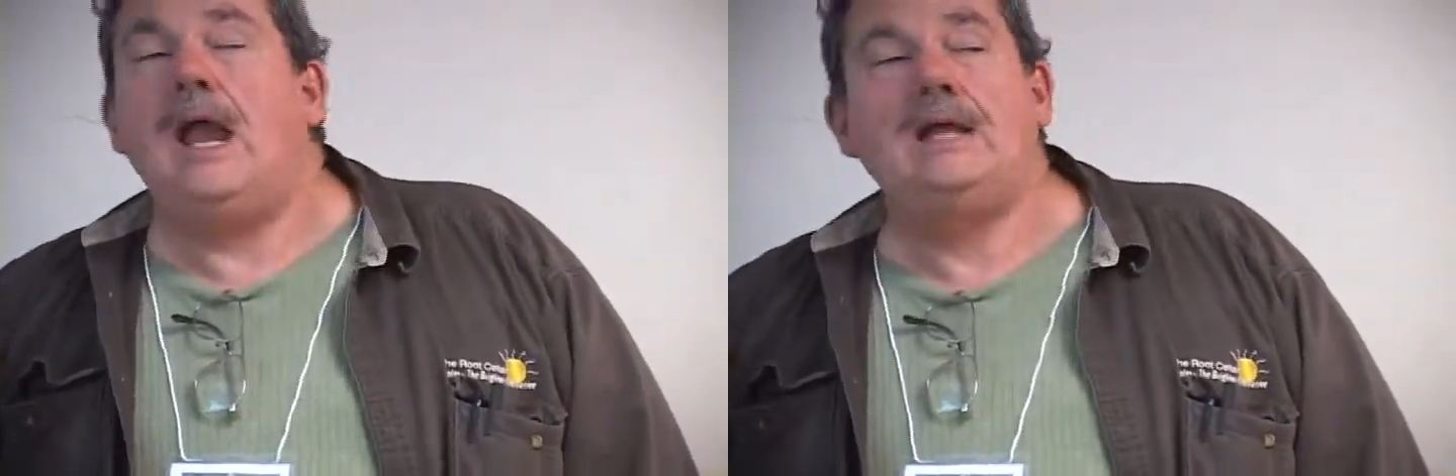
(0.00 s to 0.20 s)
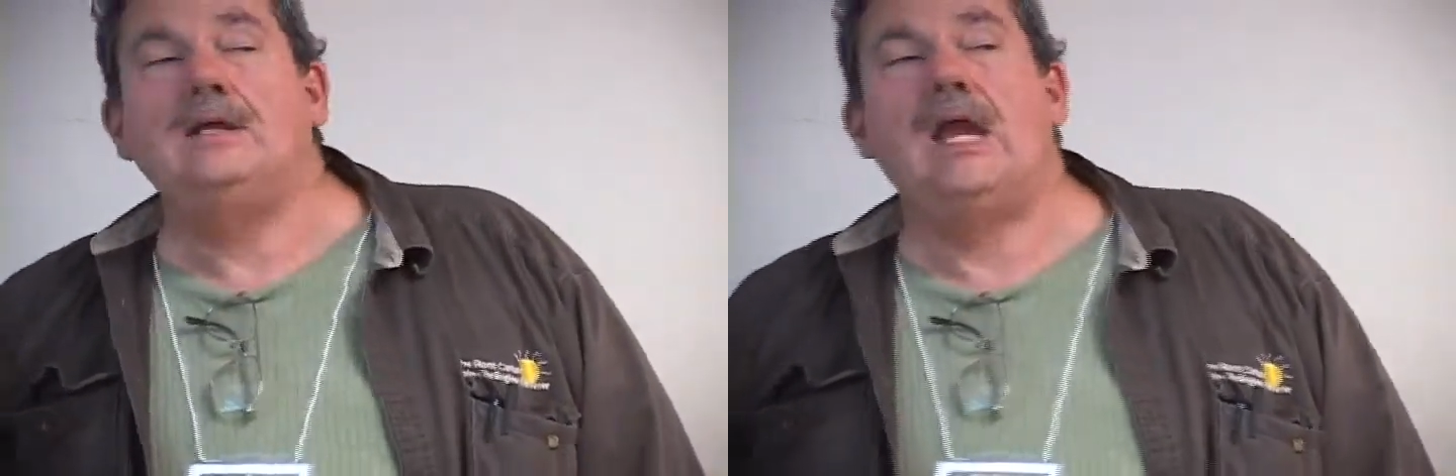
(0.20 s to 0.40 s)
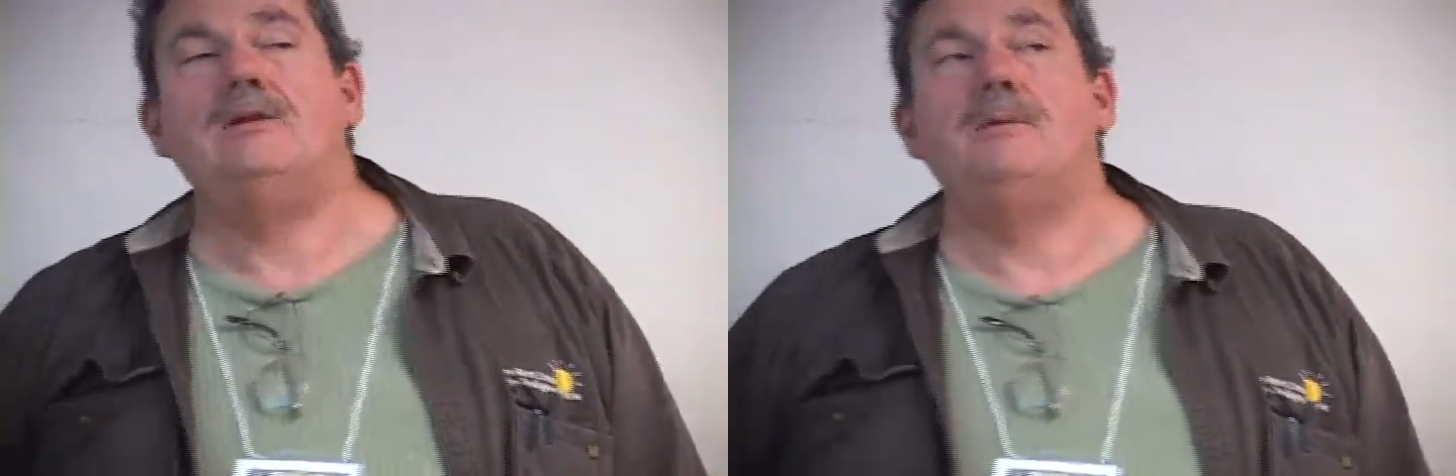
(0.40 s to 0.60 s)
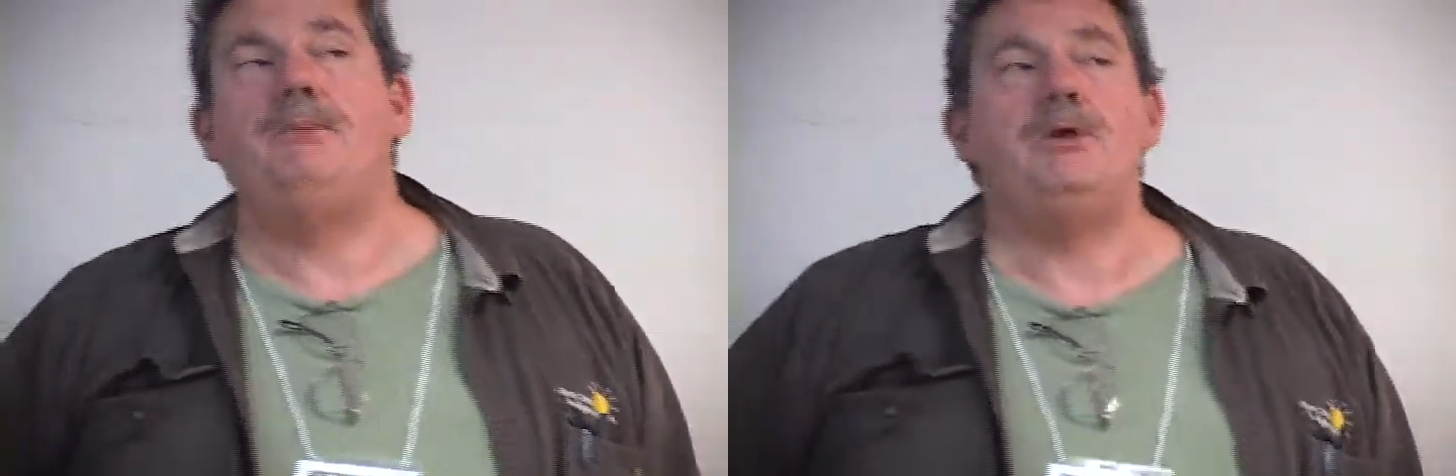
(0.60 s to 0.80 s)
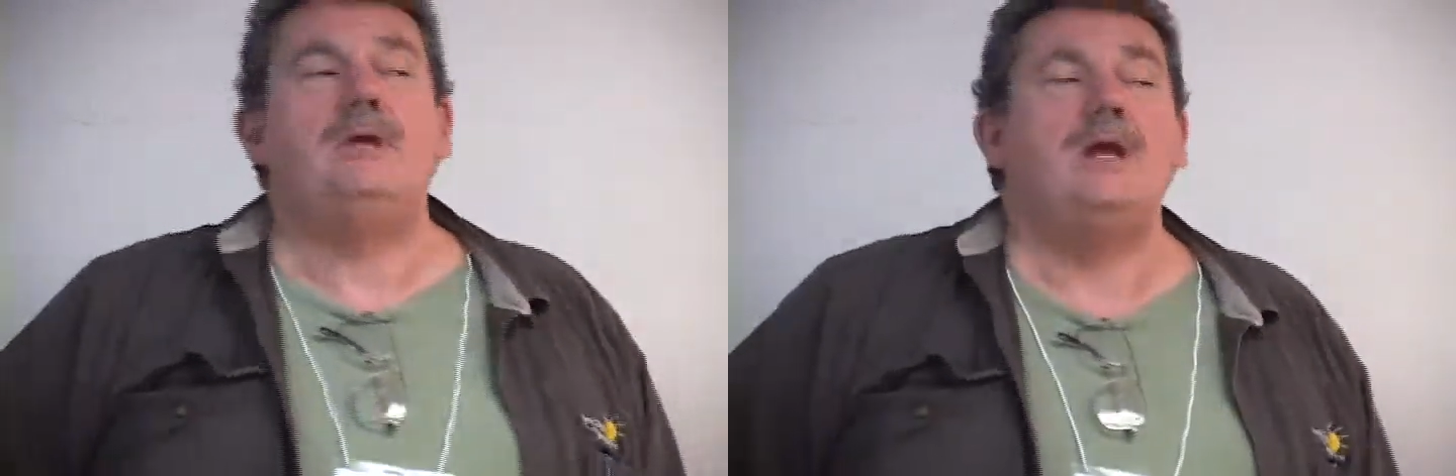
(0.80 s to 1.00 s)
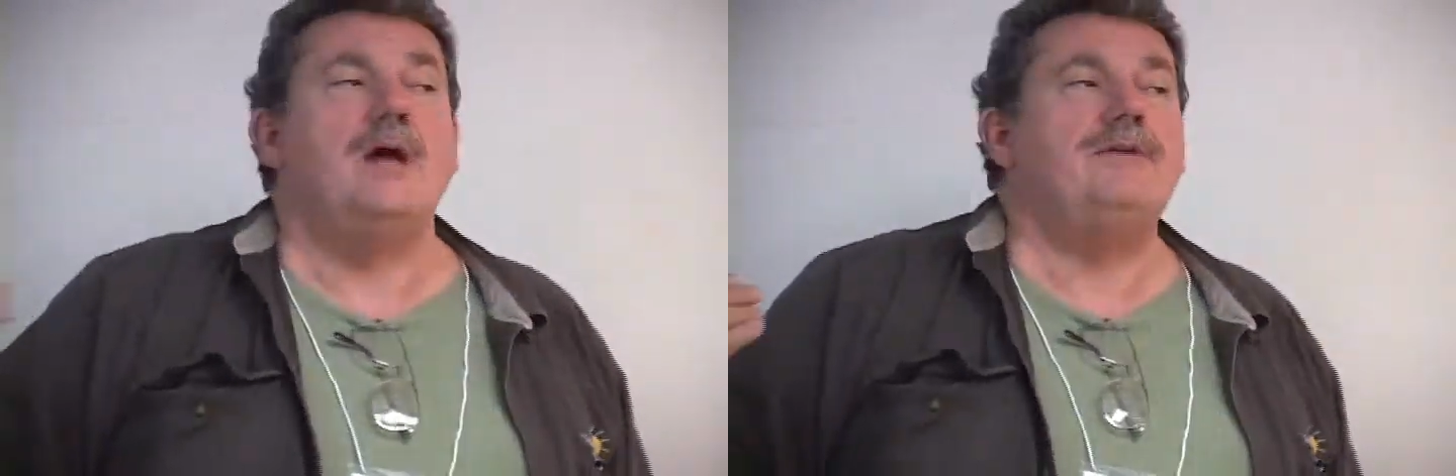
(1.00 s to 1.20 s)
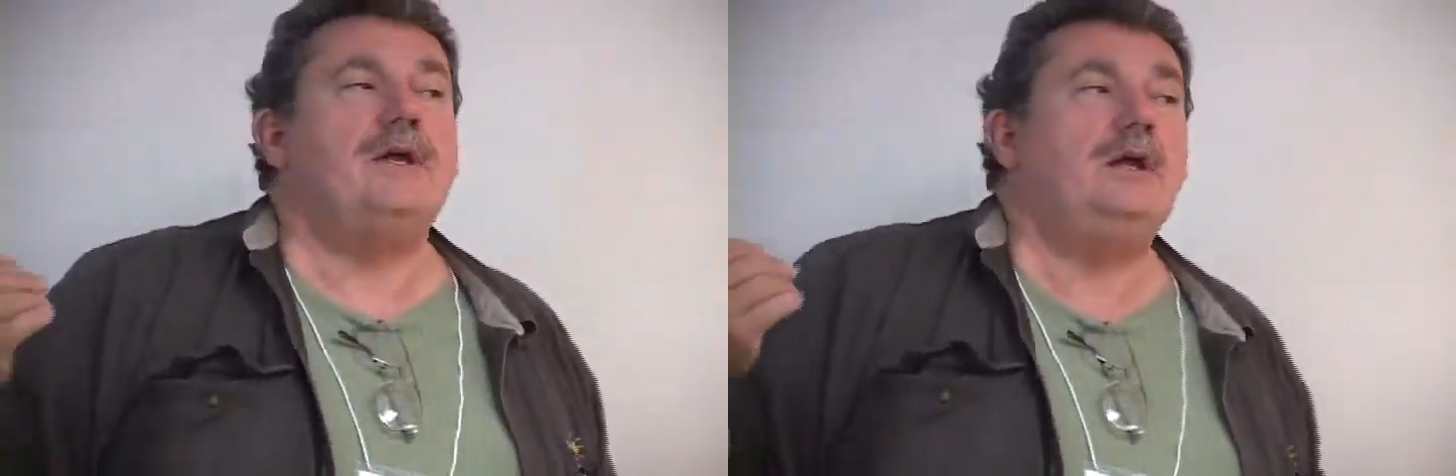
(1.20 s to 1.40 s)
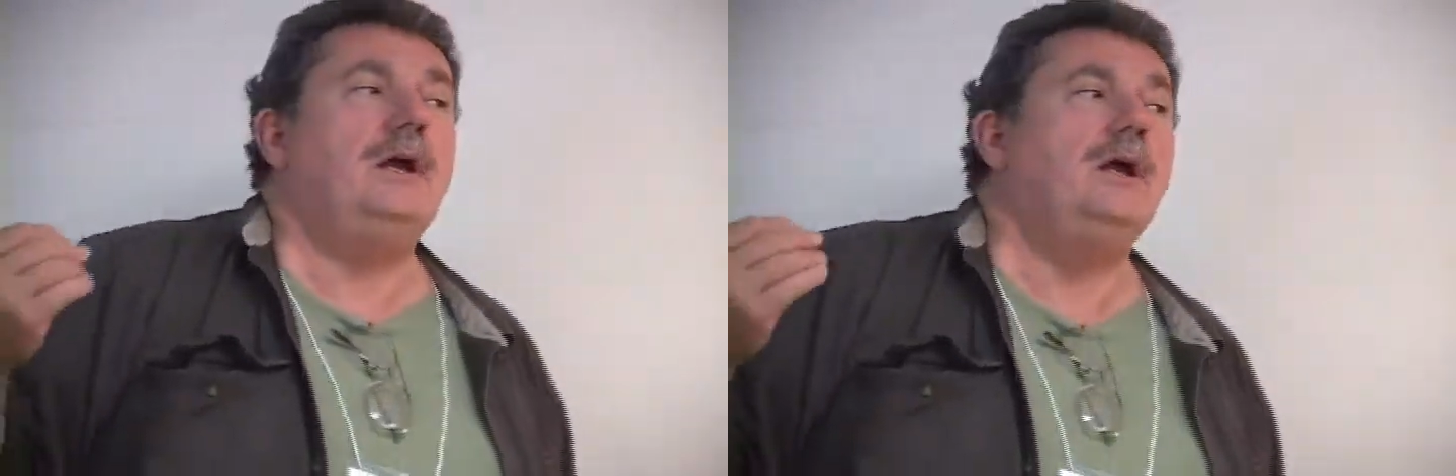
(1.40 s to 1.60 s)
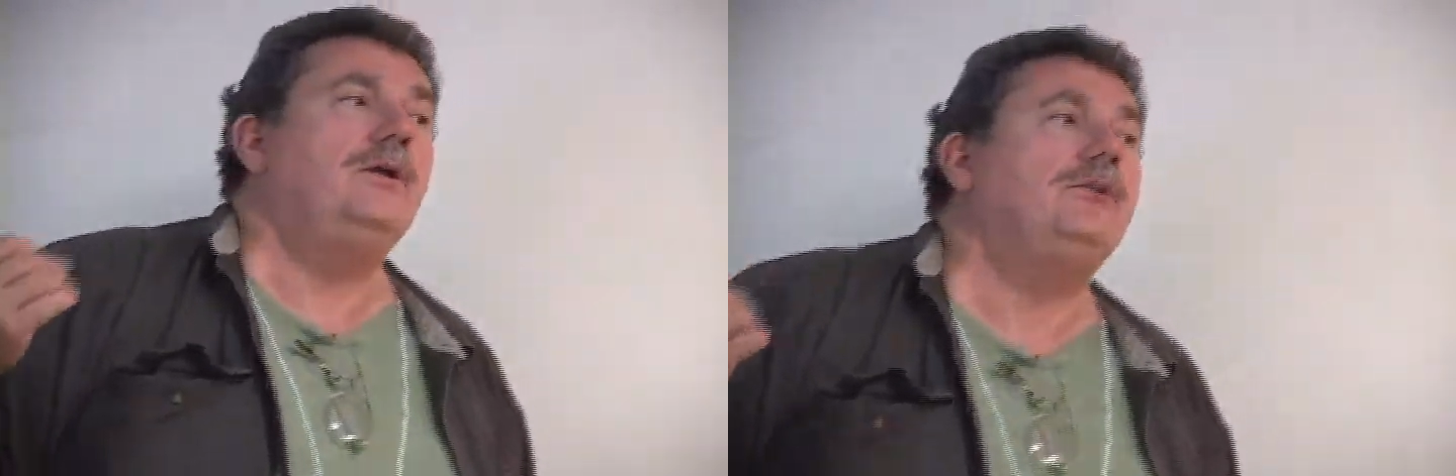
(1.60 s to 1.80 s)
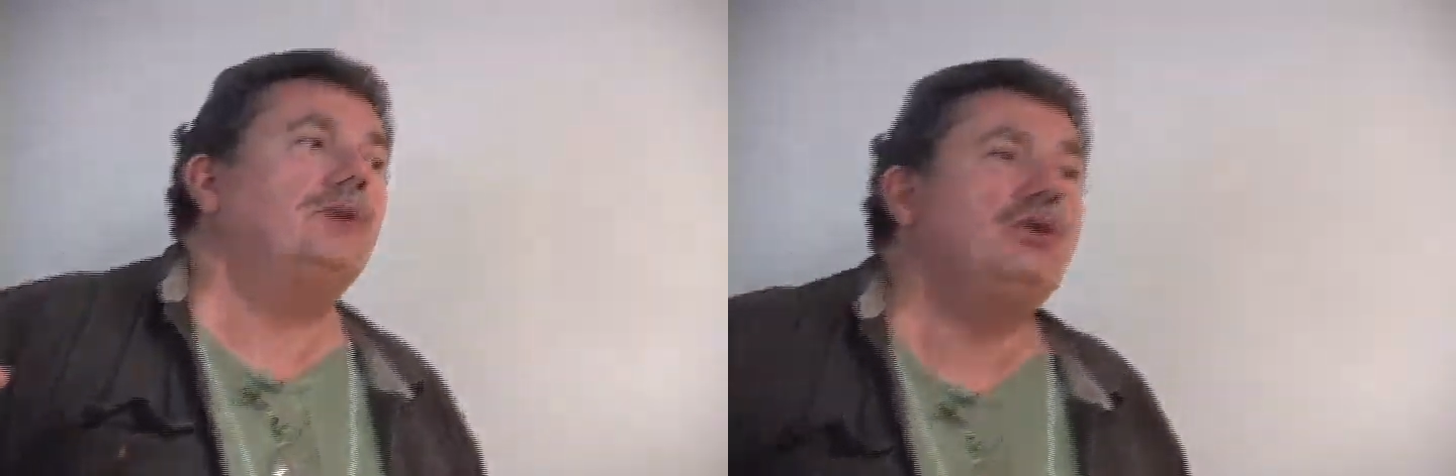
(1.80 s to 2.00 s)
And the beauty of it
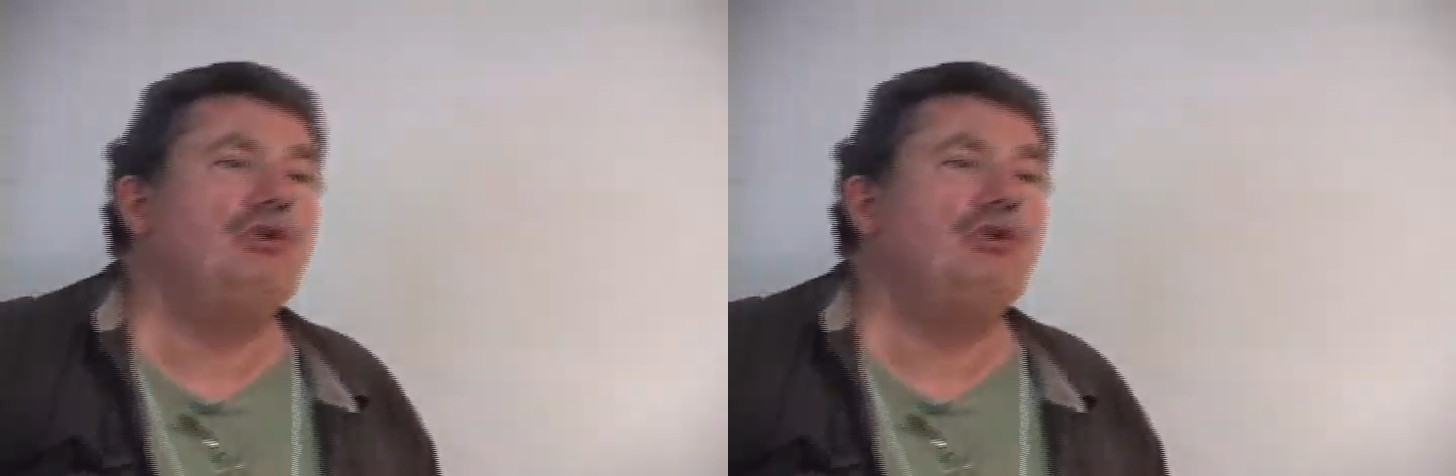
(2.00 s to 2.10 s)
is